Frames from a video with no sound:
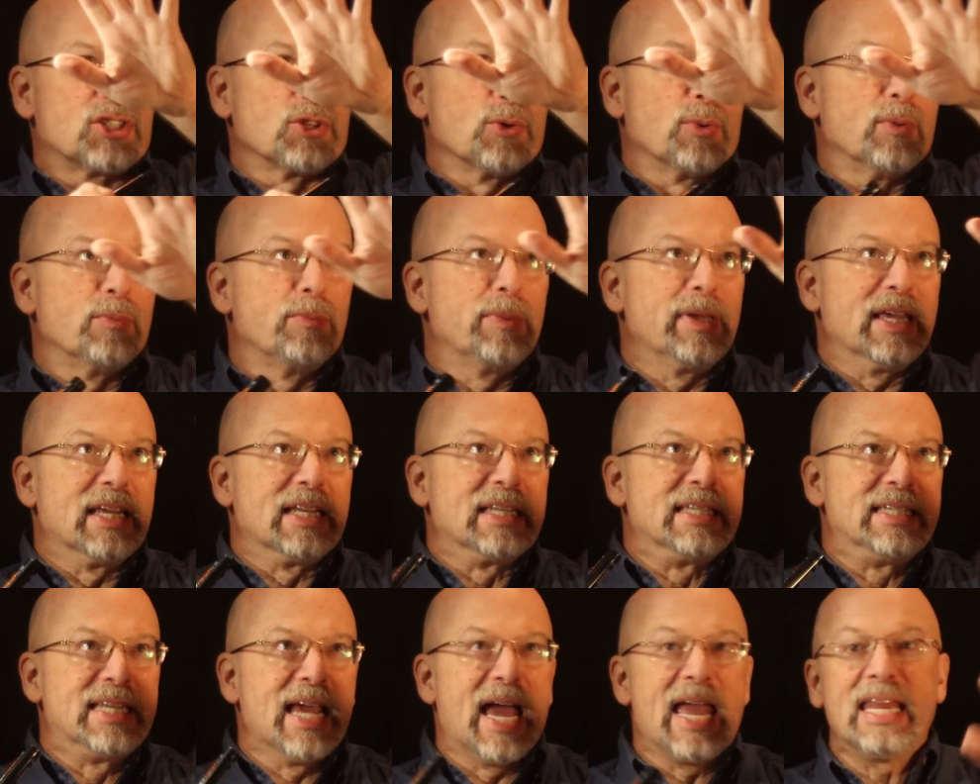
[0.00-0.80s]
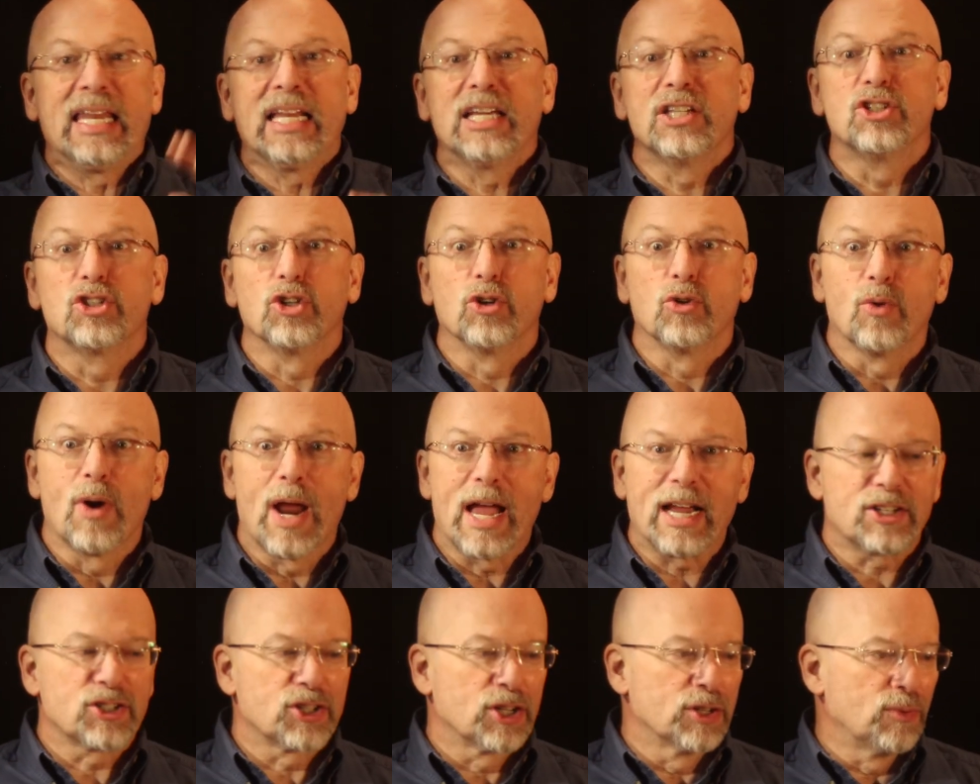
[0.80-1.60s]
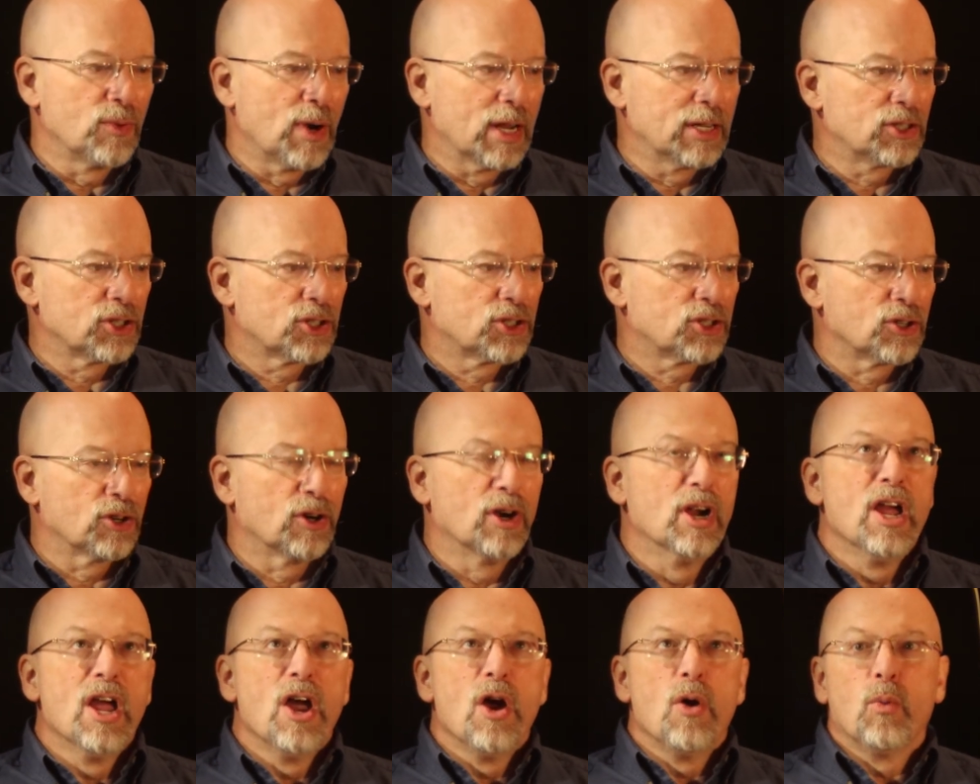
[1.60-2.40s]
So it would be a data direction register,